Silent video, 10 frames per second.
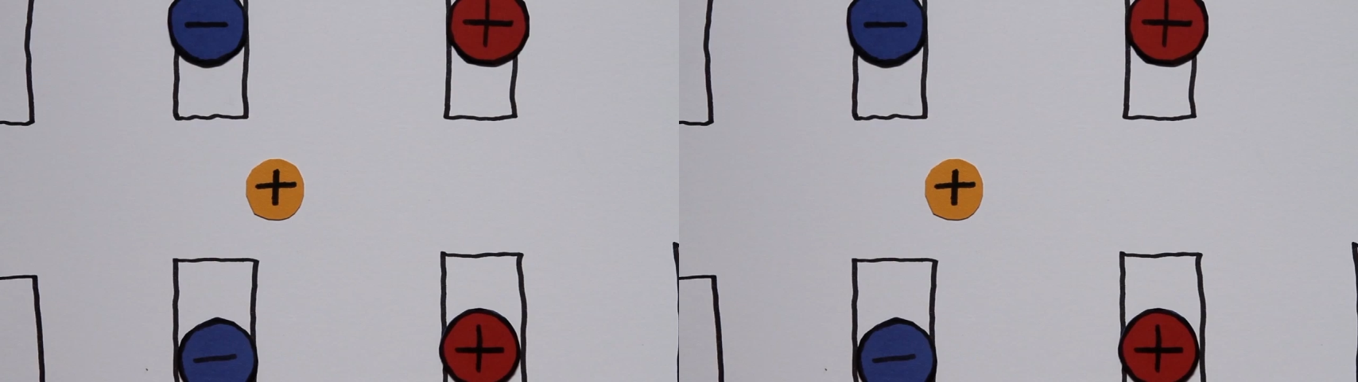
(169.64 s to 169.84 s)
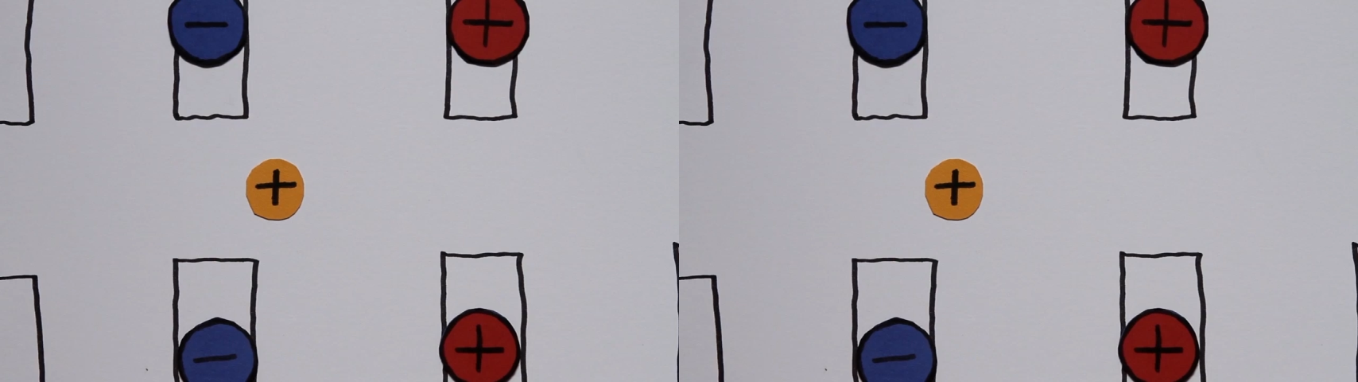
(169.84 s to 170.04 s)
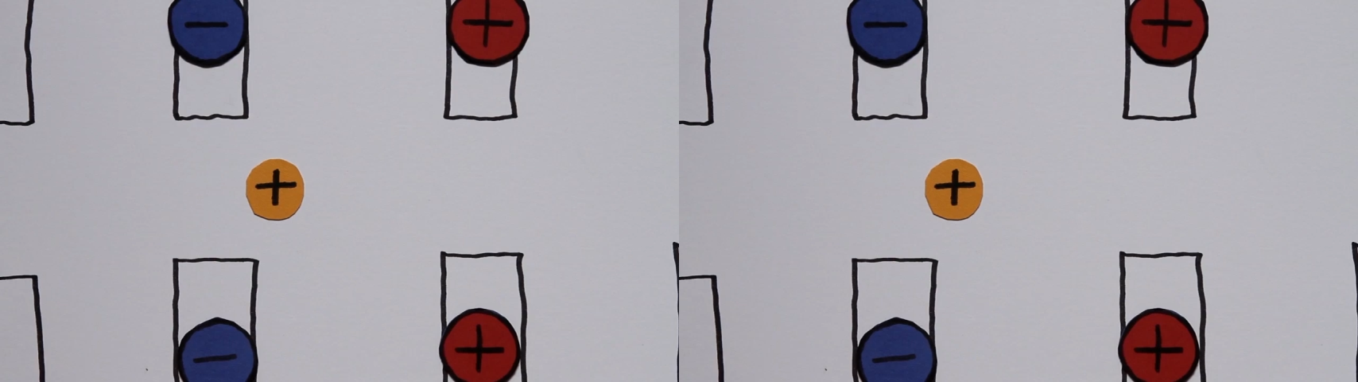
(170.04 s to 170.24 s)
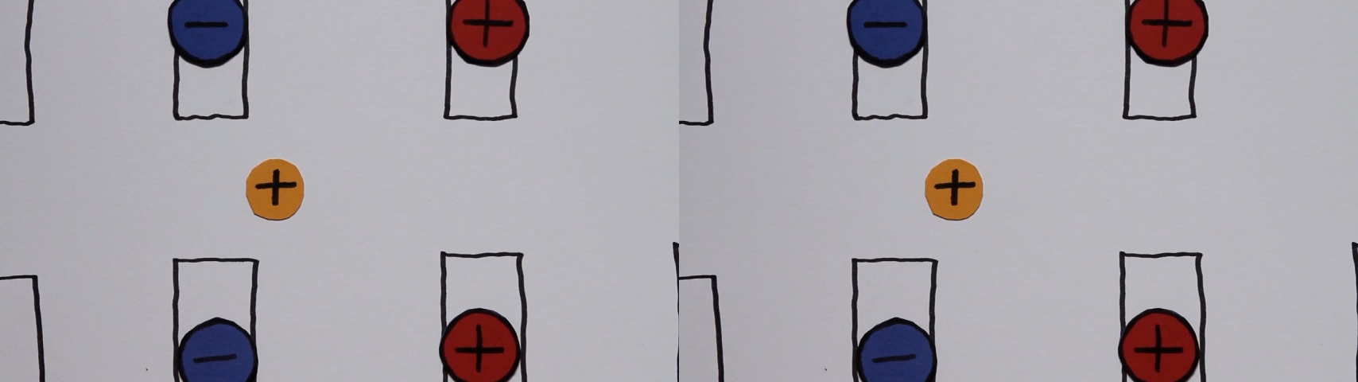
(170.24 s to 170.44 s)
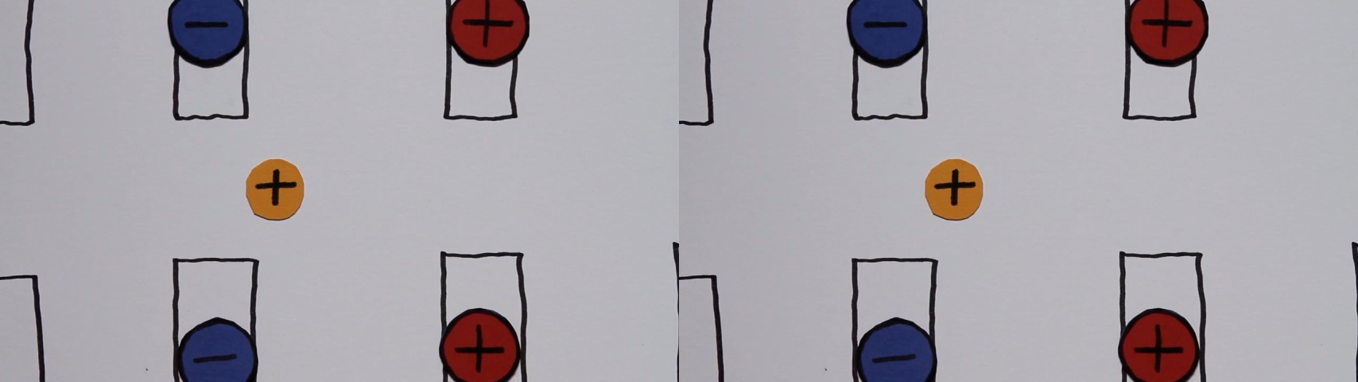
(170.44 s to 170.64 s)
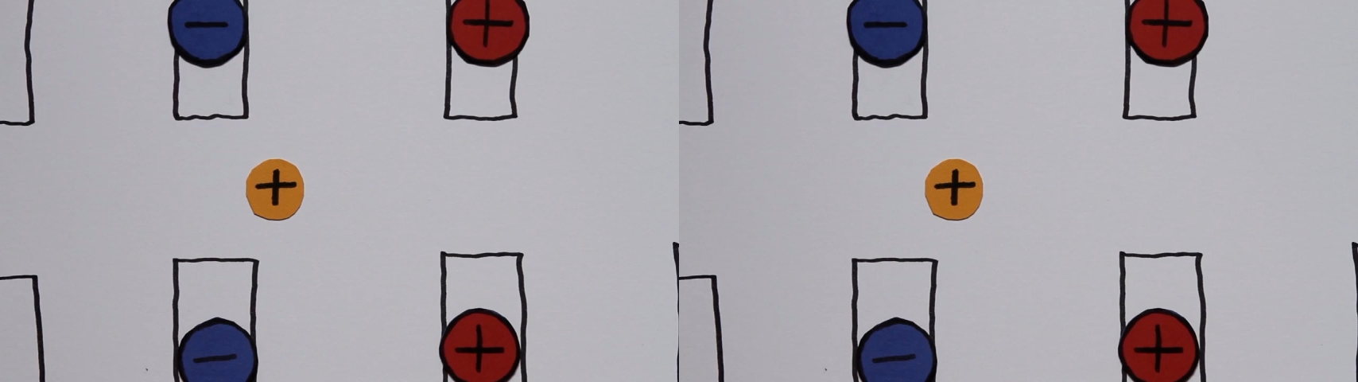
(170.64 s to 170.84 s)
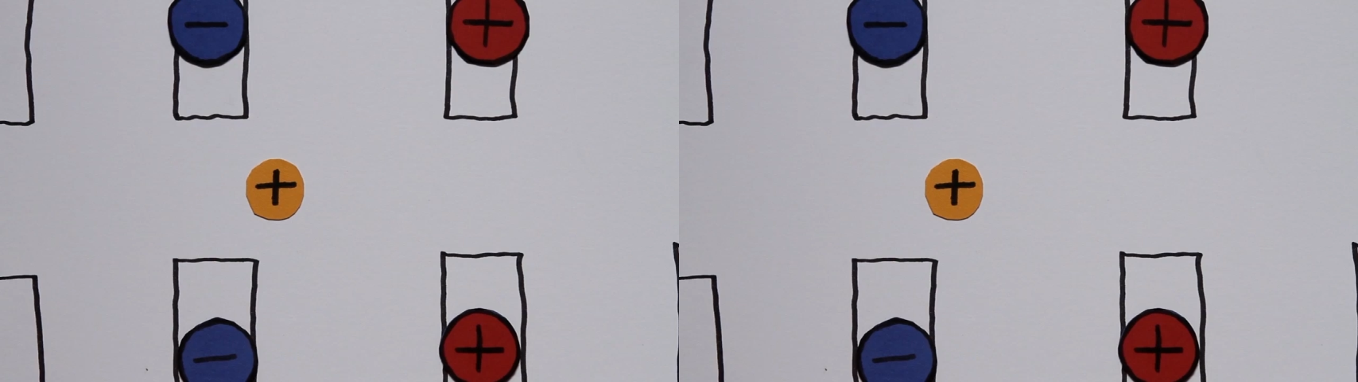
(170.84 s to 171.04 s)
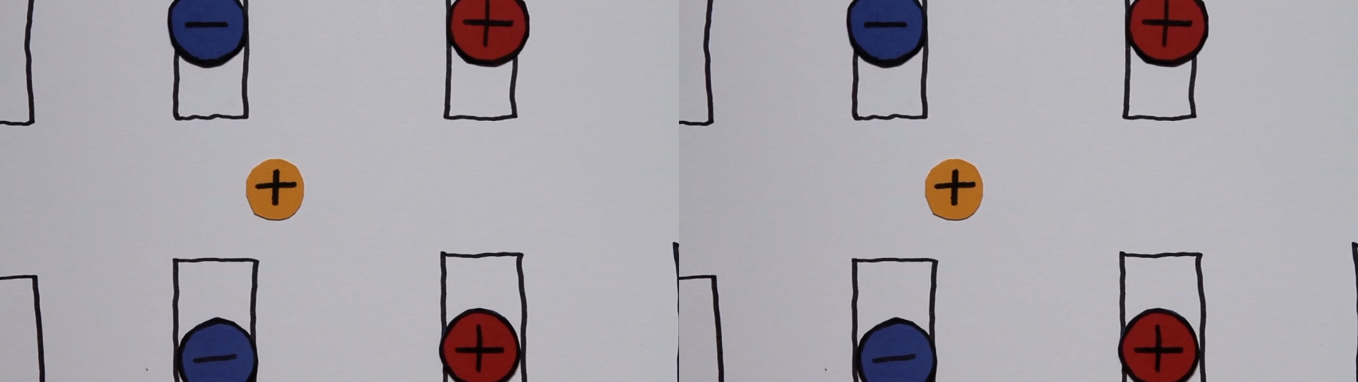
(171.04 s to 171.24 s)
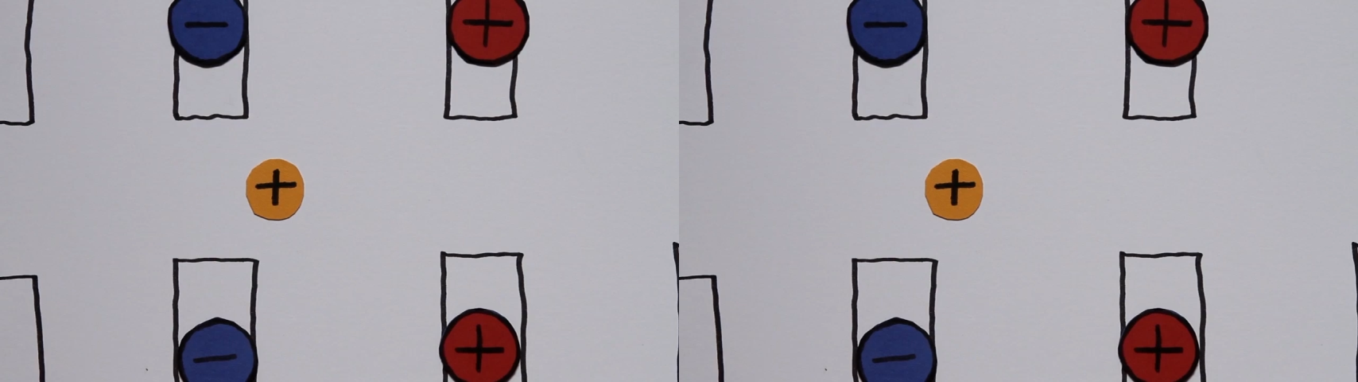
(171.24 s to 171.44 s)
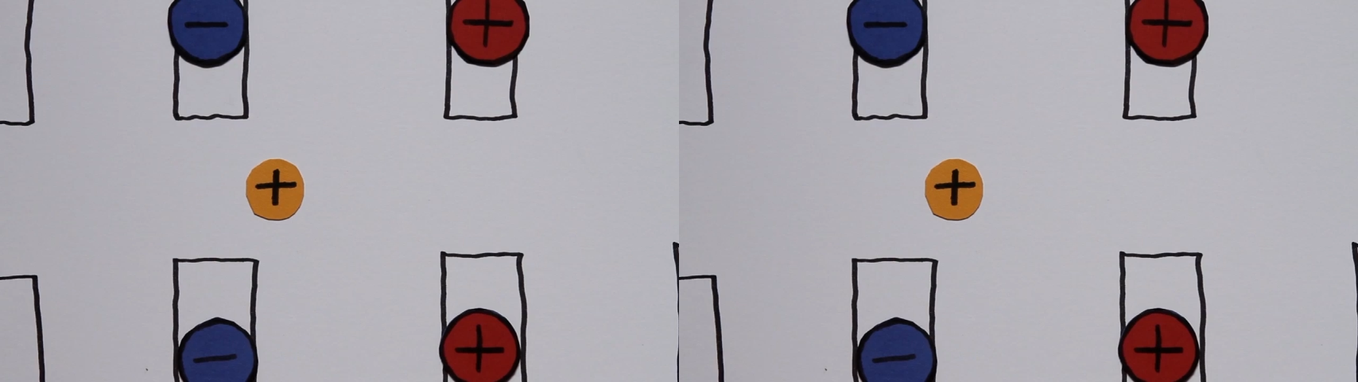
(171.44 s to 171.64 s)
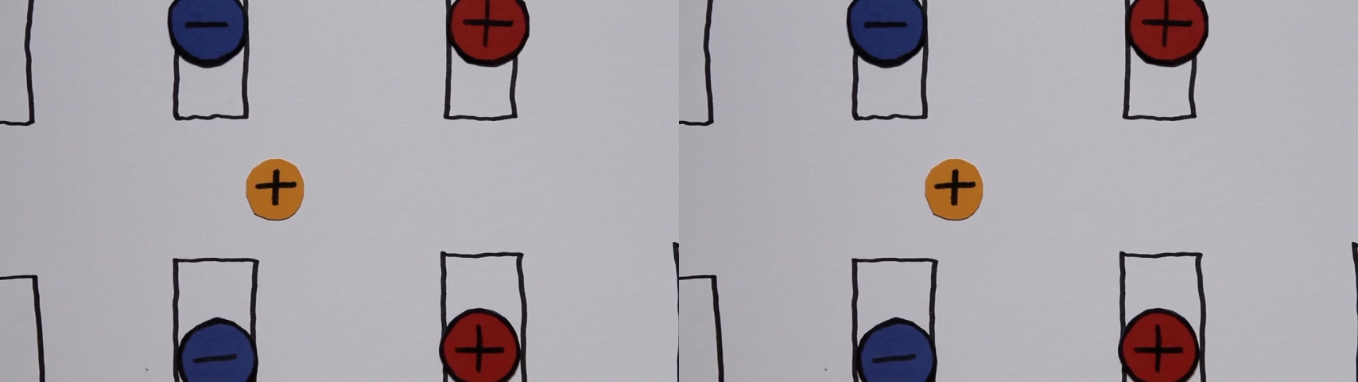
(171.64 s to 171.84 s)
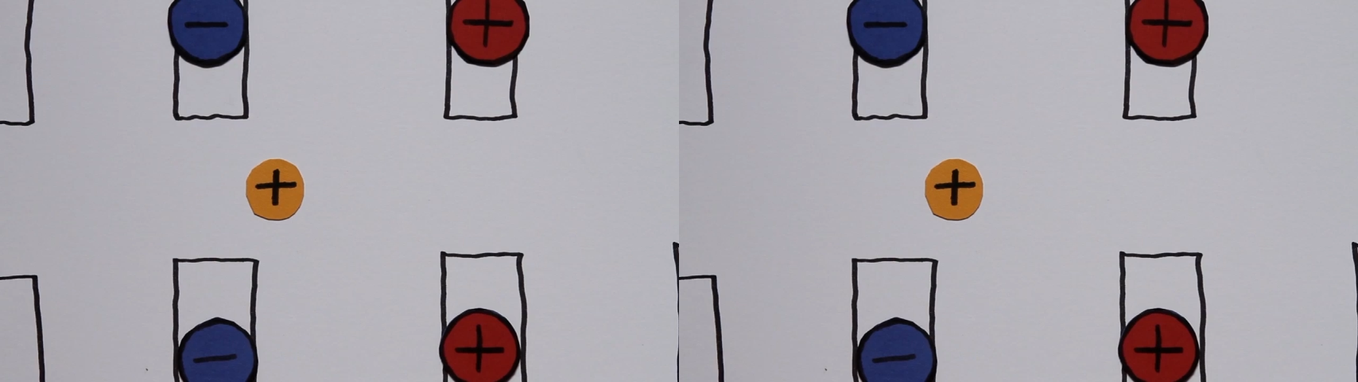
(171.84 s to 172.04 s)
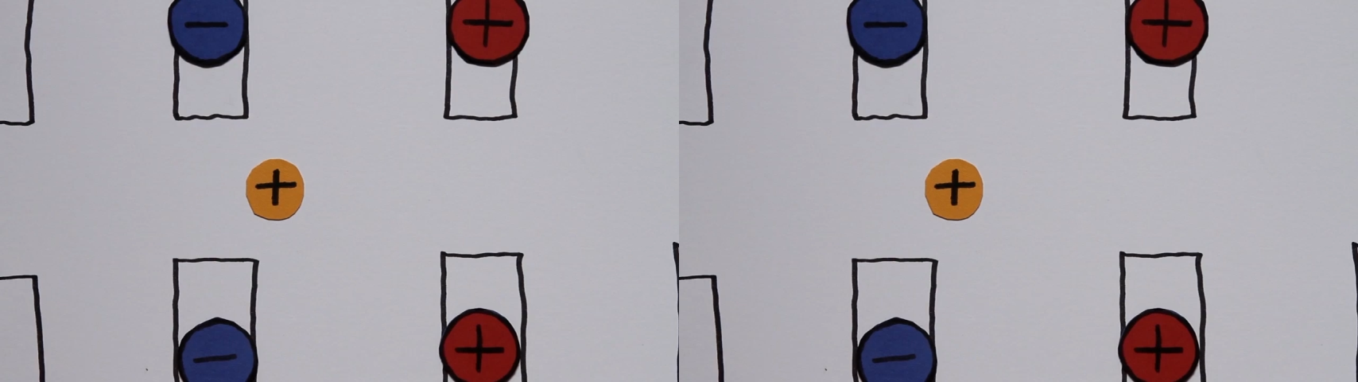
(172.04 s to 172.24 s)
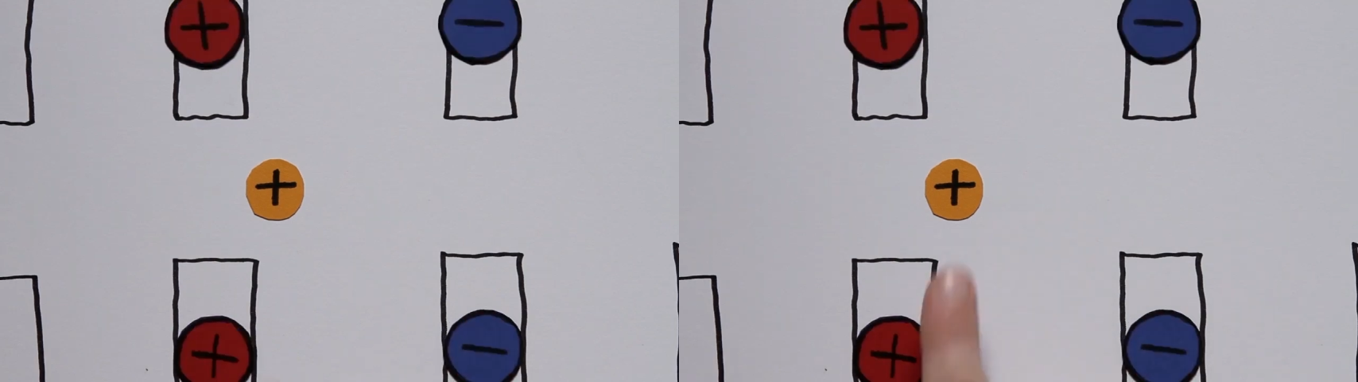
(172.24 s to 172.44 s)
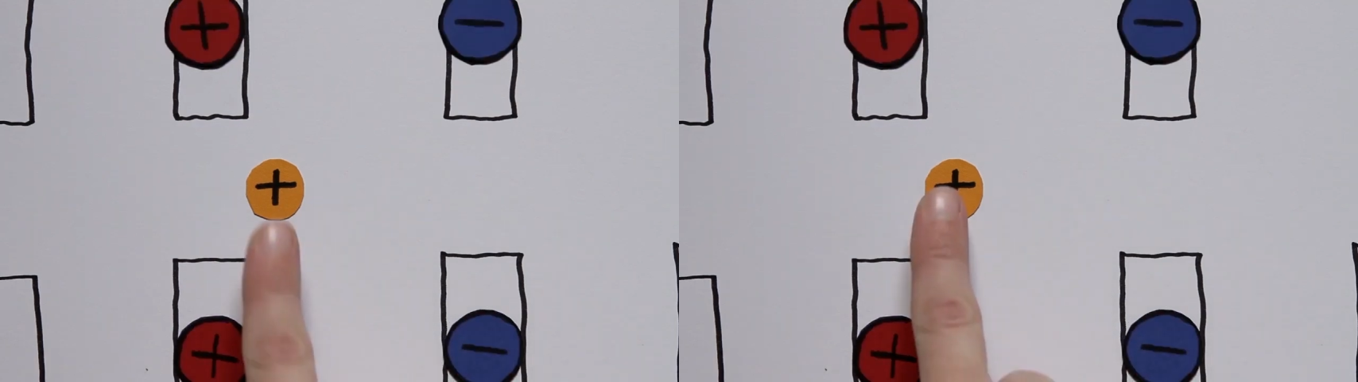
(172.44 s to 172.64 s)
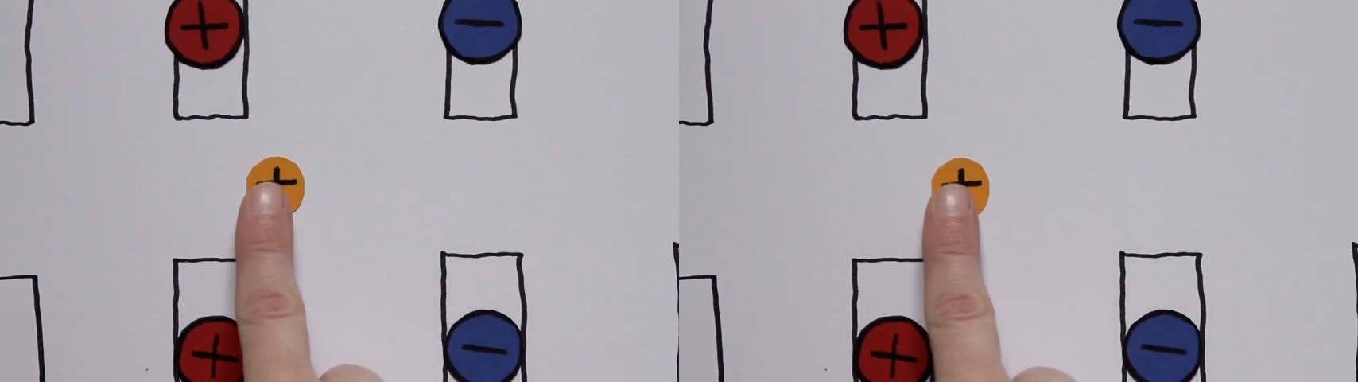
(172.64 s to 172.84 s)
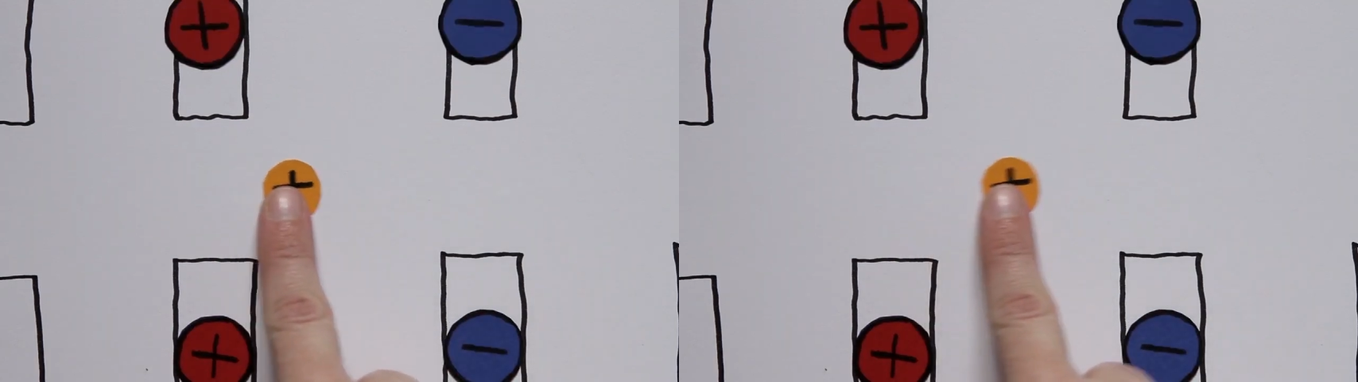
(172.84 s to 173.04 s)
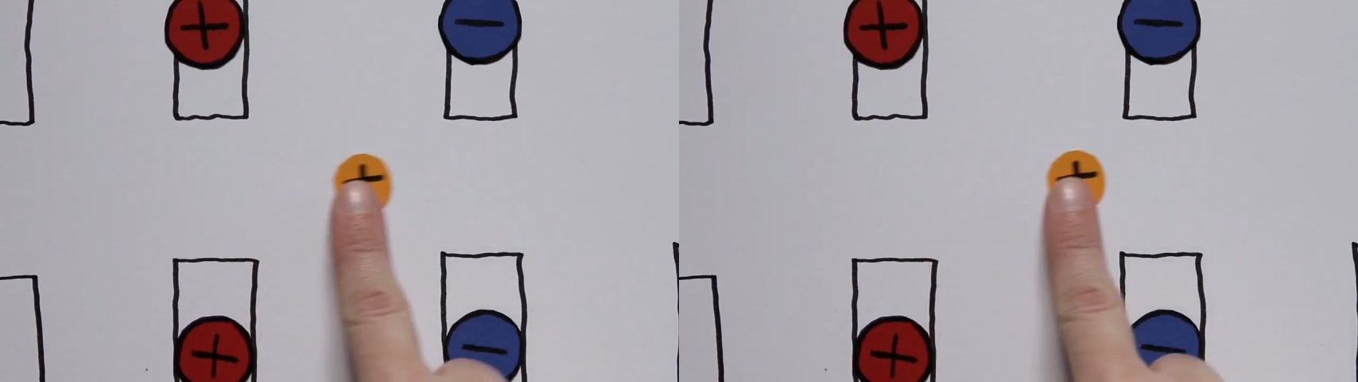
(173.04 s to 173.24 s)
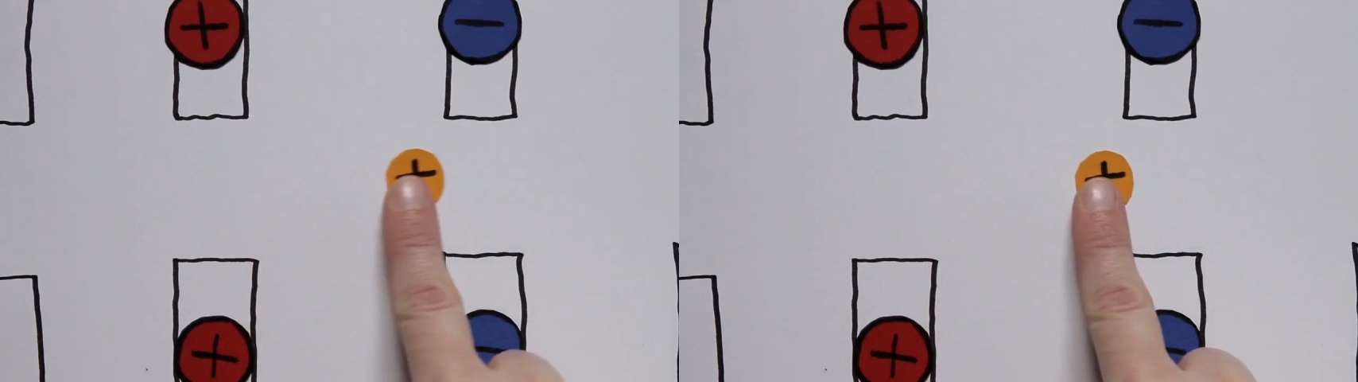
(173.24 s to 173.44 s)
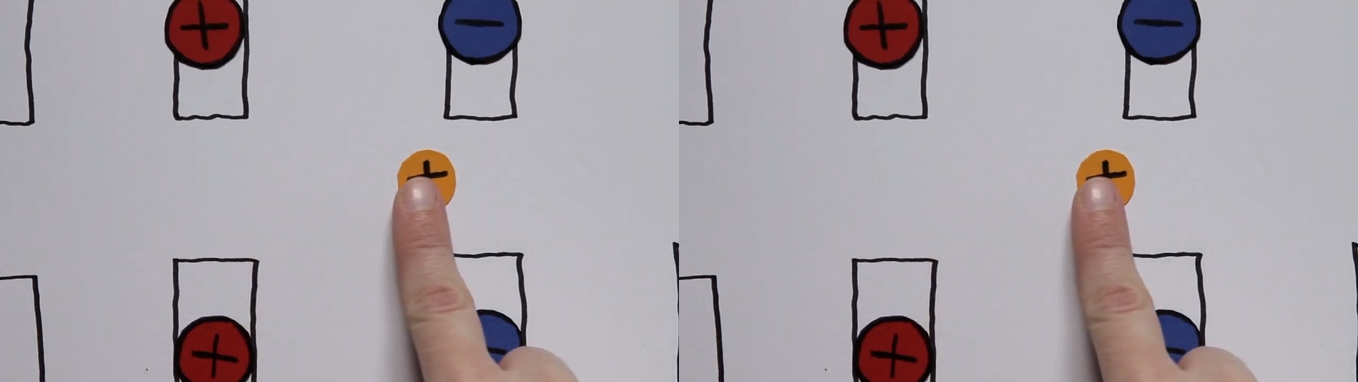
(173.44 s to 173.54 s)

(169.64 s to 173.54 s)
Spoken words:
[unreadable: no face in view]